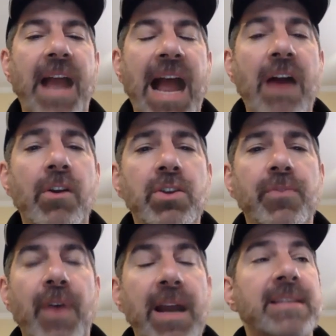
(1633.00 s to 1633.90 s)
How did
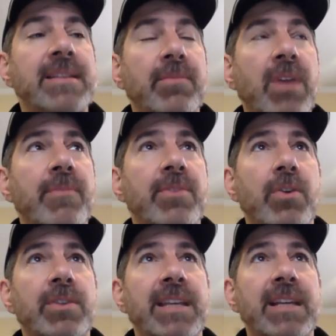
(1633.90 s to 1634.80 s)
you find? And sometimes
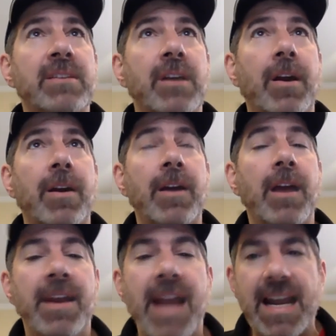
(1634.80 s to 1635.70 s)
those things are
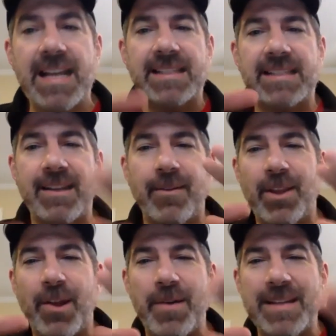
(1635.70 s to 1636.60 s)
not
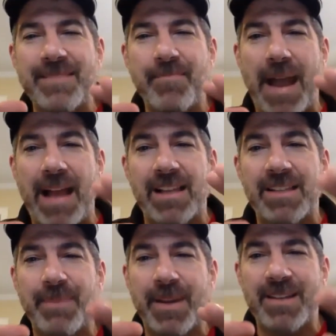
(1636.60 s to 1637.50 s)
necessarily always in
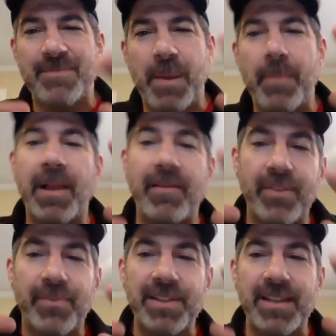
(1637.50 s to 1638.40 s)
balance because people have
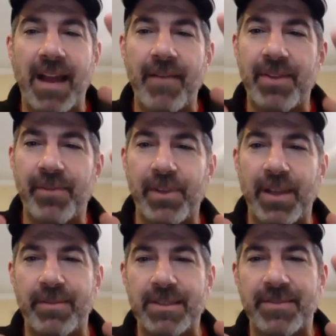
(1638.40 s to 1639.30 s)
different
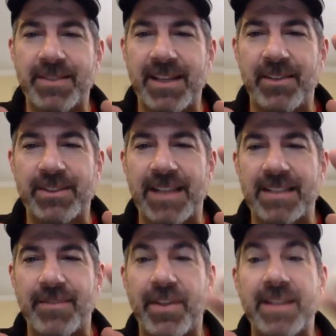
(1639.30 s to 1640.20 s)
levels of skill
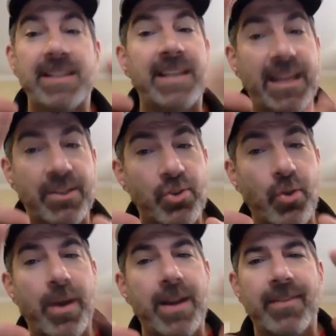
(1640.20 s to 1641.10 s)
sets of things that they
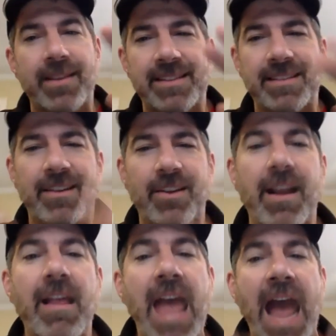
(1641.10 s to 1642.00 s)
enjoy and things that they're
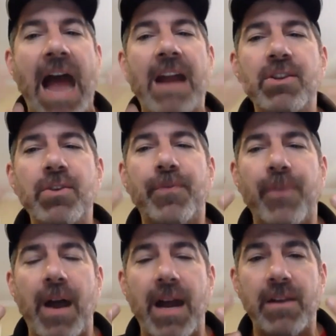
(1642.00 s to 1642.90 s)
good at. How did you
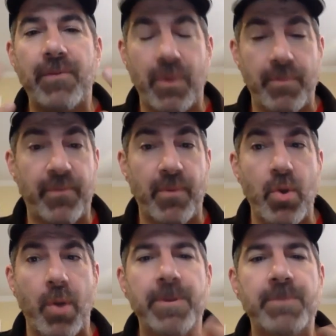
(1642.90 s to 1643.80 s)
find, from
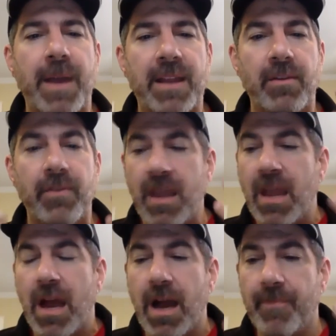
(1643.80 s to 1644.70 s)
your perspective?
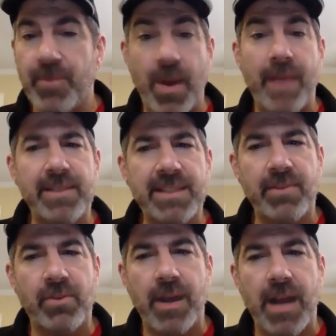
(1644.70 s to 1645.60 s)
You obviously
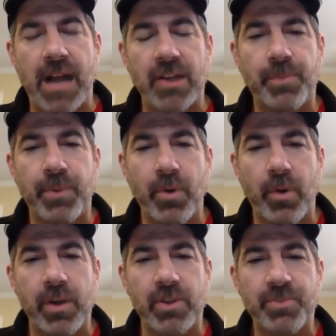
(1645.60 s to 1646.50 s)
have a great
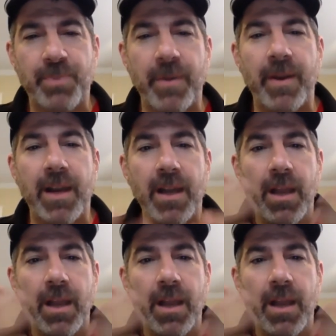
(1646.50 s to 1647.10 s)
entrepreneurial spirit